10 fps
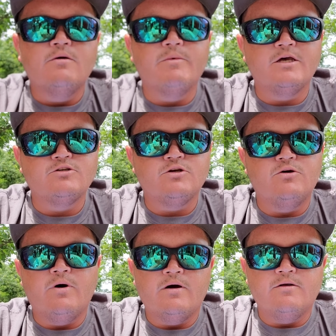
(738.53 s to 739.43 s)
make sure
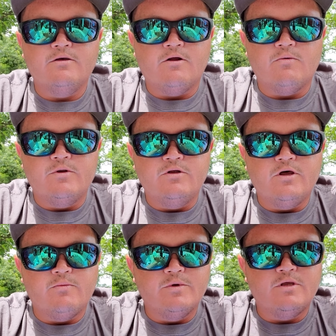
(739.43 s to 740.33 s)
when you're
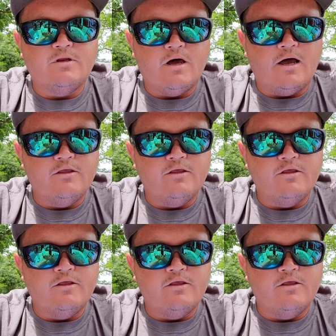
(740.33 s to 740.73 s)
done with the knot,